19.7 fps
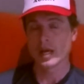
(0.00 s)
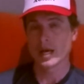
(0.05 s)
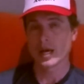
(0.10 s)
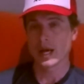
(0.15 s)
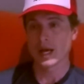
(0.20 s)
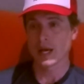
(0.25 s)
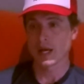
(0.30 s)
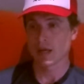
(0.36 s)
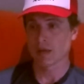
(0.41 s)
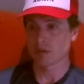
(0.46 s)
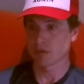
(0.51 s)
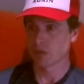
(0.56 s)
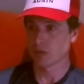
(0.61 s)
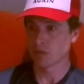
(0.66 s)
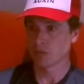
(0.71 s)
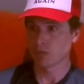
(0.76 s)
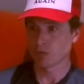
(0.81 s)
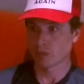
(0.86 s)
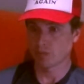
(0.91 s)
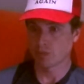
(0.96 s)

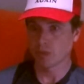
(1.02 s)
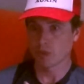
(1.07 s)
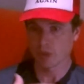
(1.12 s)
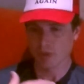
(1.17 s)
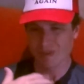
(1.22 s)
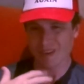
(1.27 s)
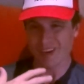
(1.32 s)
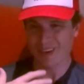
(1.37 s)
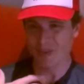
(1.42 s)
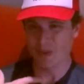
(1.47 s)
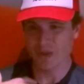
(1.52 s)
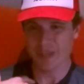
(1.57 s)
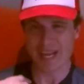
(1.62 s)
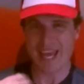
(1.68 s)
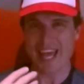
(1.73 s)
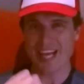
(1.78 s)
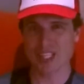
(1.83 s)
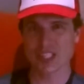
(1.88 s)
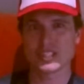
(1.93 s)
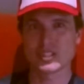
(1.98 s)
You can
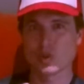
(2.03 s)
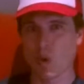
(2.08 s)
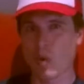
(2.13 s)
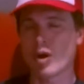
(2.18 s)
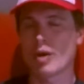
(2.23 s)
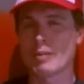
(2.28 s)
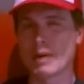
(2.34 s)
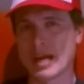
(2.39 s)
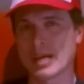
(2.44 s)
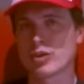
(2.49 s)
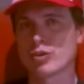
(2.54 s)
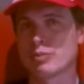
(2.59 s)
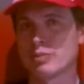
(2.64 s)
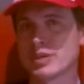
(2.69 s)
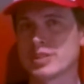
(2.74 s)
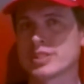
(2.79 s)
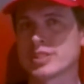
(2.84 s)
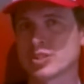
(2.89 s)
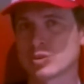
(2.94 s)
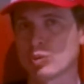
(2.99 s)
actually talk about your
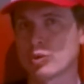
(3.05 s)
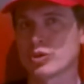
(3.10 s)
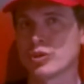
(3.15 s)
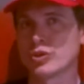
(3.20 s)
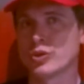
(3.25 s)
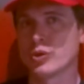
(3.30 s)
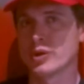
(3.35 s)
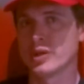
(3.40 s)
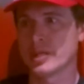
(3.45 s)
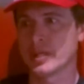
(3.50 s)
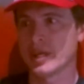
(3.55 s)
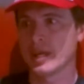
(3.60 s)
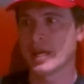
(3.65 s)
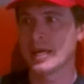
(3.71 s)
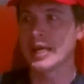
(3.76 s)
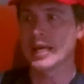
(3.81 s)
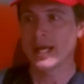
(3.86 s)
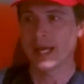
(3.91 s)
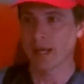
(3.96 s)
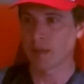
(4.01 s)
business, what you're doing,
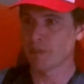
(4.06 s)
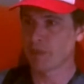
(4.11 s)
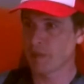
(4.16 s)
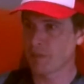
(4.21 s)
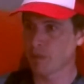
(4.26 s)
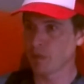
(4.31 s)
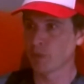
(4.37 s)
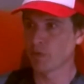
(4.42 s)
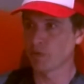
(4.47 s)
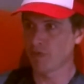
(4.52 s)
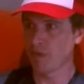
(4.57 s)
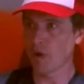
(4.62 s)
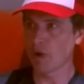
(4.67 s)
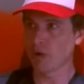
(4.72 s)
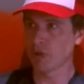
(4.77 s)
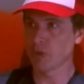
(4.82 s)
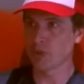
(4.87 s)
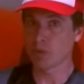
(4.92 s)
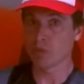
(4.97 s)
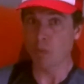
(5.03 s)
and people who follow
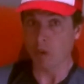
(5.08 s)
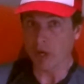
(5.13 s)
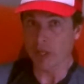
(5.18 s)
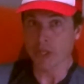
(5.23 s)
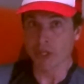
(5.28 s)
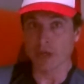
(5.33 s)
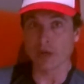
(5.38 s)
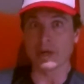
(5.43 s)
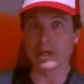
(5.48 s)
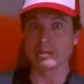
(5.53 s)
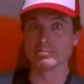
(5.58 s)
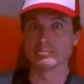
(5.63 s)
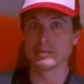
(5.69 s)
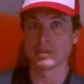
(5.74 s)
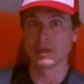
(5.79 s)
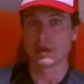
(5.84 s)
you want to hear it.